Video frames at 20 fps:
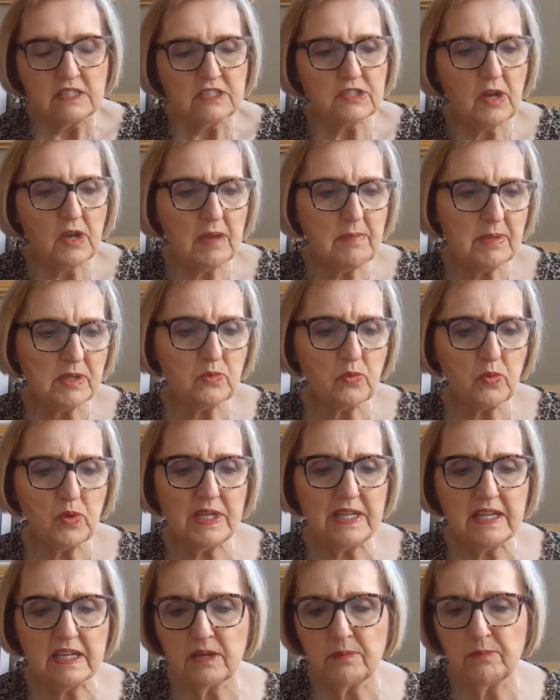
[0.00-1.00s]
So I've been
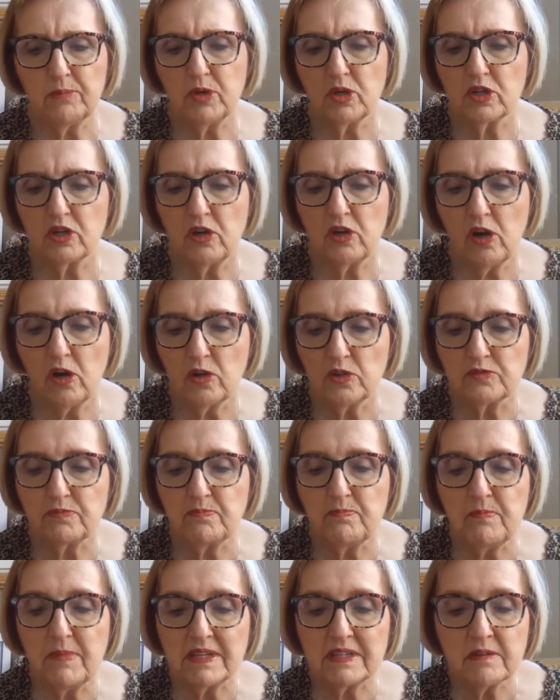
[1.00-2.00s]
reading a book
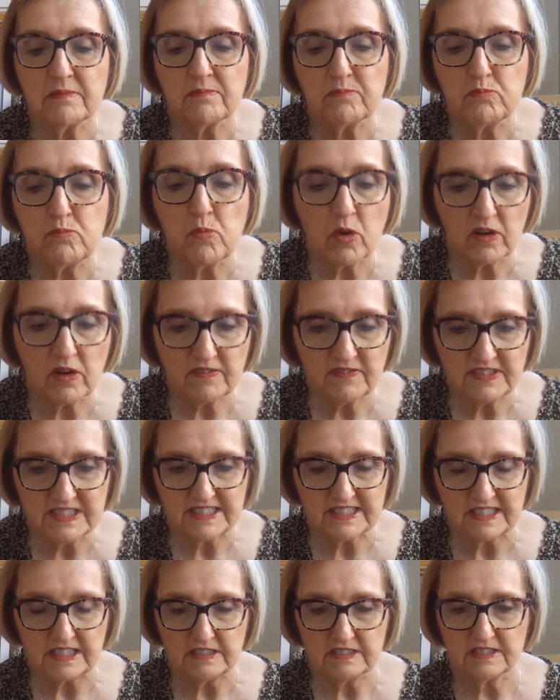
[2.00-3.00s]
called
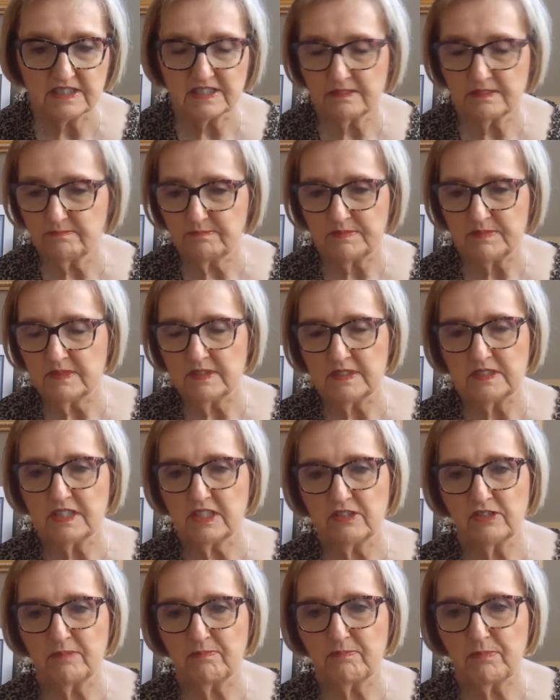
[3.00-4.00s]
Metamorphosis.
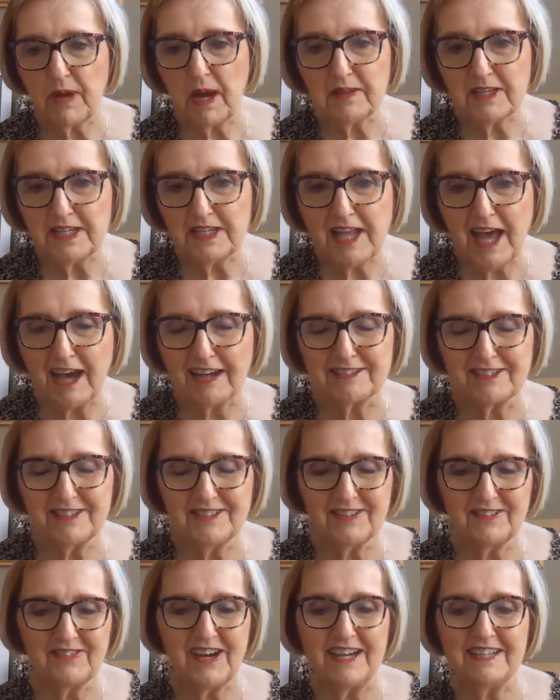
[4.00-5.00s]
So you're probably not
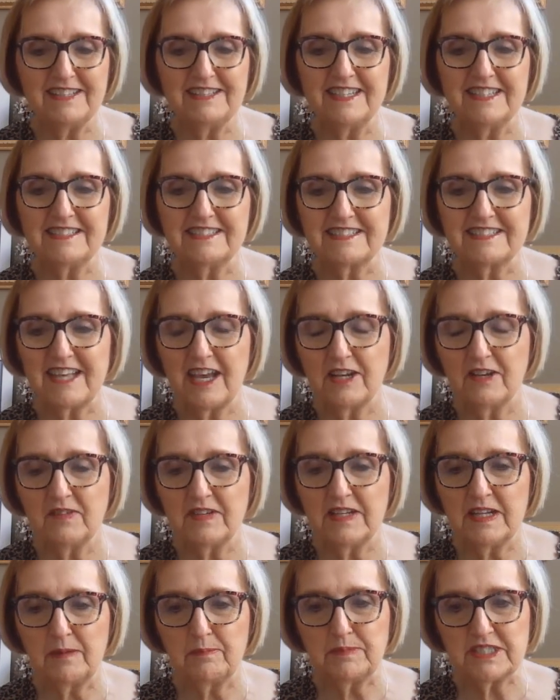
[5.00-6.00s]
going to find it. It's kind
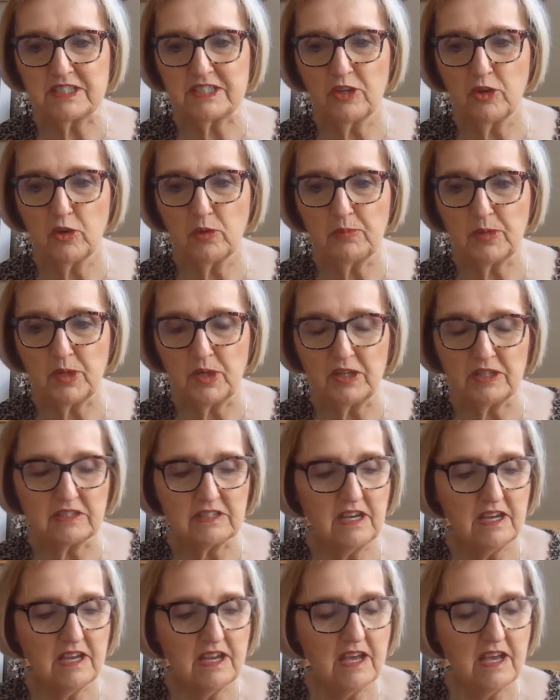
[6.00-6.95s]
of an obscure book.